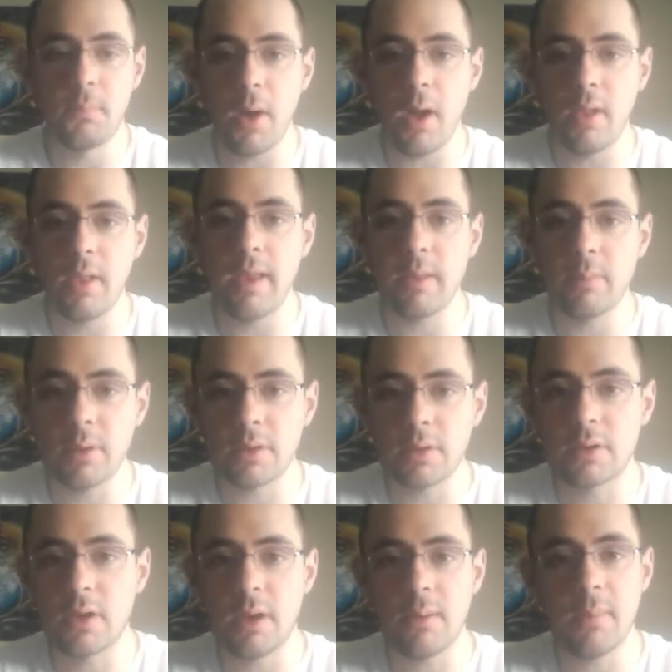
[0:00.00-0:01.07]

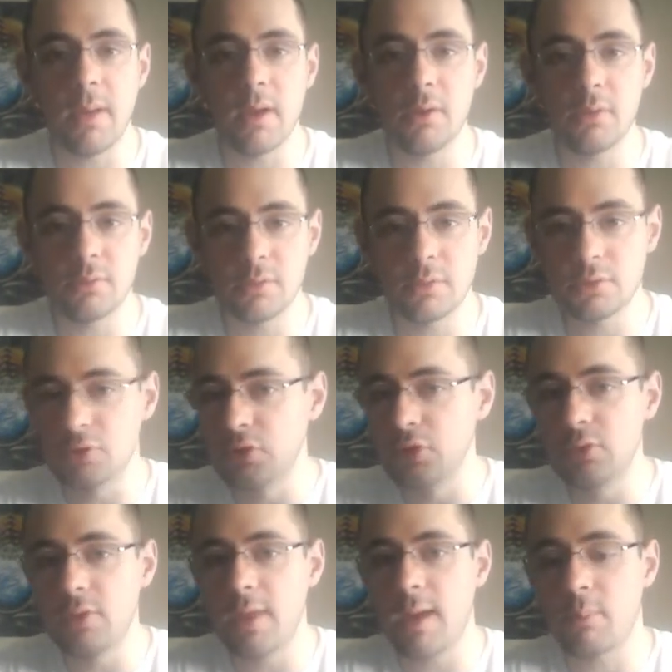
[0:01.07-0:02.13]
Heyman come out,
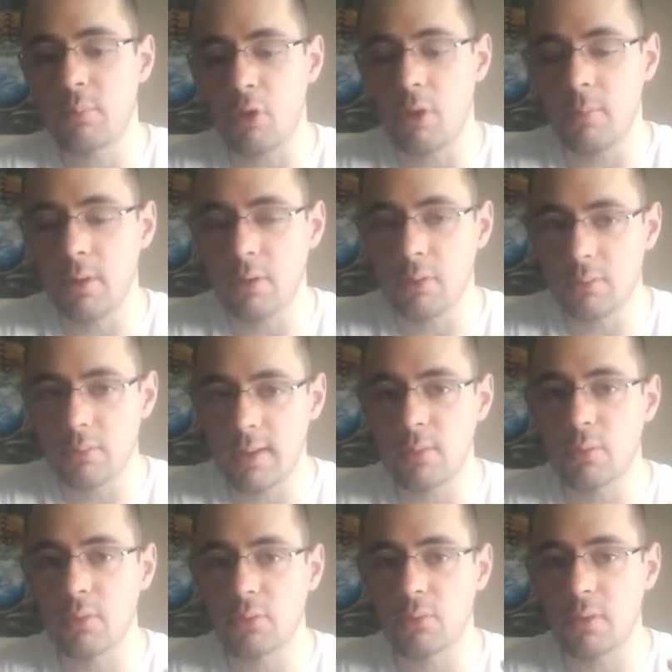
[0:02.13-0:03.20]
do that promo. It
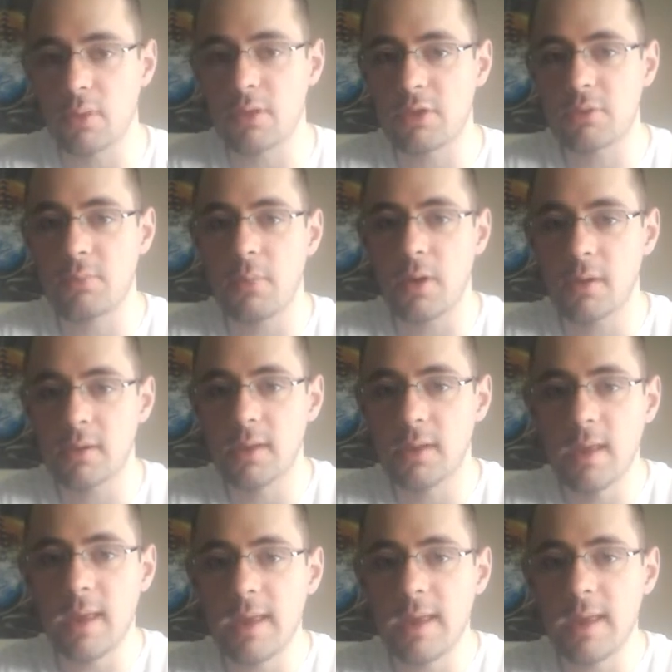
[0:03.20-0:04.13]
was really smart.